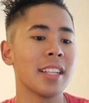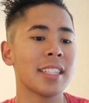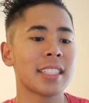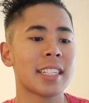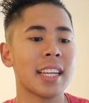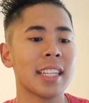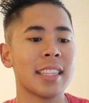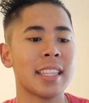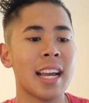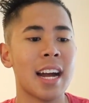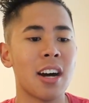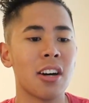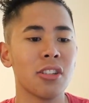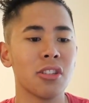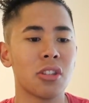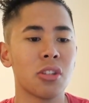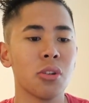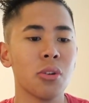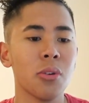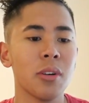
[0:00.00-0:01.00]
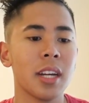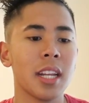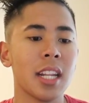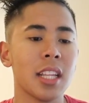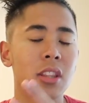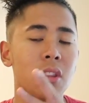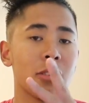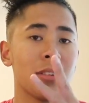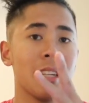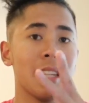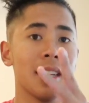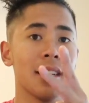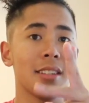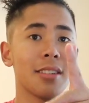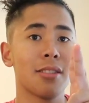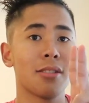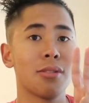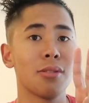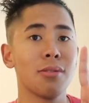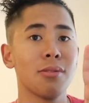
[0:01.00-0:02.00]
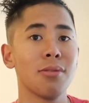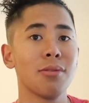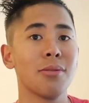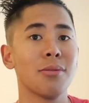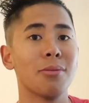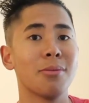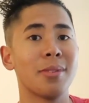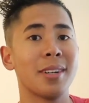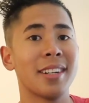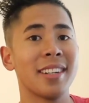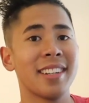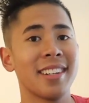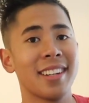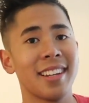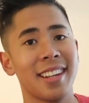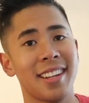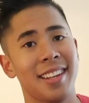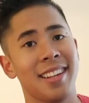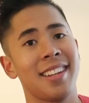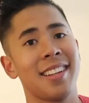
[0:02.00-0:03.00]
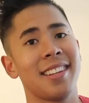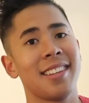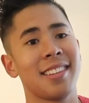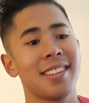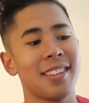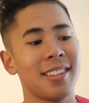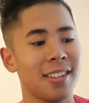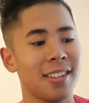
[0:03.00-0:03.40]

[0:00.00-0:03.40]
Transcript: Let's get down to it in 3, 2, 1, and